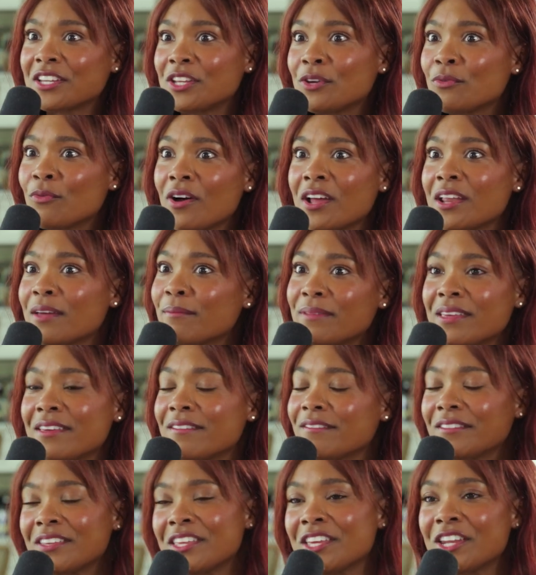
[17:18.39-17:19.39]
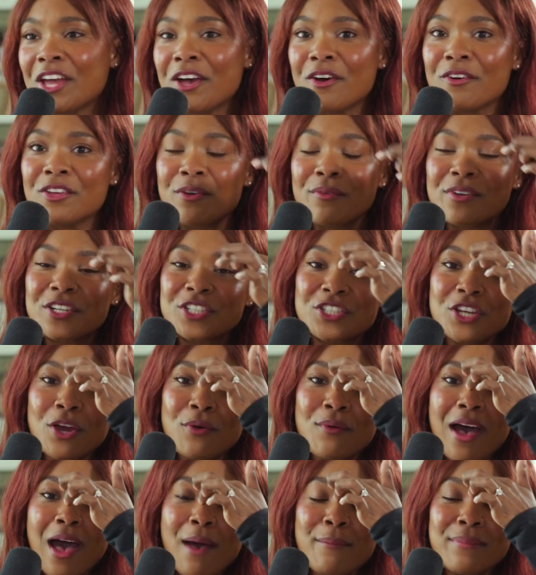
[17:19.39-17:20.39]
You want to be, you want to
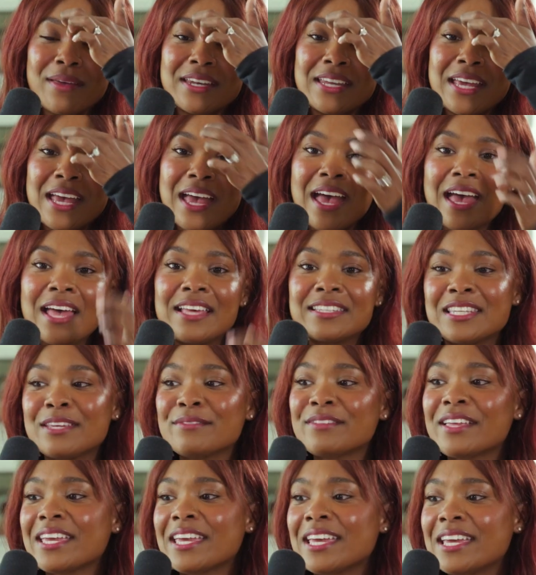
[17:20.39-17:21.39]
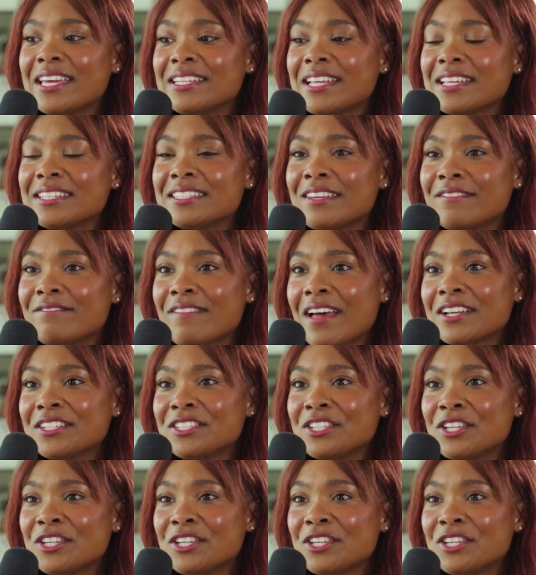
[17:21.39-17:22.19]
show up and seem like it doesn't affect